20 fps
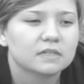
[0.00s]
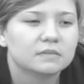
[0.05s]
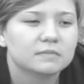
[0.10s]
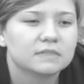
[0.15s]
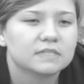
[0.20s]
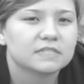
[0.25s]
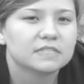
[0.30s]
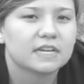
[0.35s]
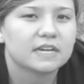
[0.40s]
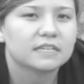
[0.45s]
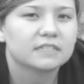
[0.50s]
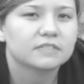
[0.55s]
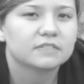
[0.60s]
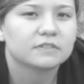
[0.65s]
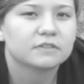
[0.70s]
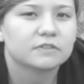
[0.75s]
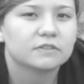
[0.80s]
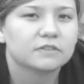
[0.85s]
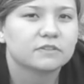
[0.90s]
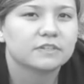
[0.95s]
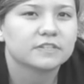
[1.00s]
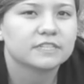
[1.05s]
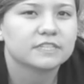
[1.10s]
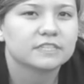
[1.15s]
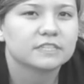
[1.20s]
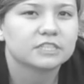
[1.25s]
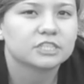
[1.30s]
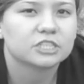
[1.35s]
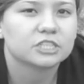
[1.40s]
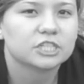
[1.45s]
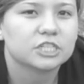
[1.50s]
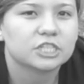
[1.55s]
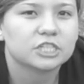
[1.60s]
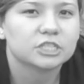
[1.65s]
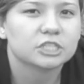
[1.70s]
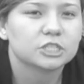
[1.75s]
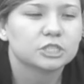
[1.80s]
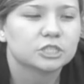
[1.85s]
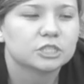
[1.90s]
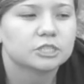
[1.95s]
we decided to do the Korean
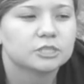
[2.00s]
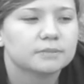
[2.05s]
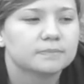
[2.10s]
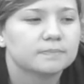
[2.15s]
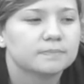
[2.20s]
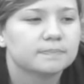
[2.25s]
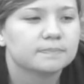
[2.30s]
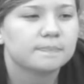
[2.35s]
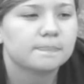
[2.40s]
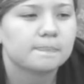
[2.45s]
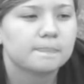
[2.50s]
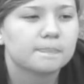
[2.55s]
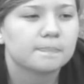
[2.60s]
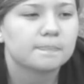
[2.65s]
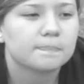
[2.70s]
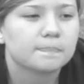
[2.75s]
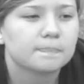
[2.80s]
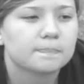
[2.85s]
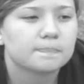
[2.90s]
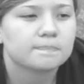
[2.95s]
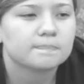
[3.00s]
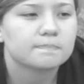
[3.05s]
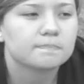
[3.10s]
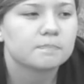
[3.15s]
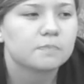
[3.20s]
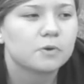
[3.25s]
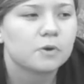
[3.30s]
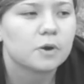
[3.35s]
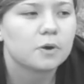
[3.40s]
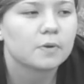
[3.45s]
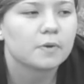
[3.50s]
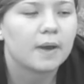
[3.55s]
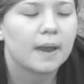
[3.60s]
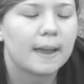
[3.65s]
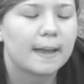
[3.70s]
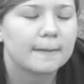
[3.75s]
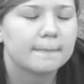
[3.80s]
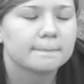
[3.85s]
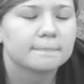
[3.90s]
exchange program.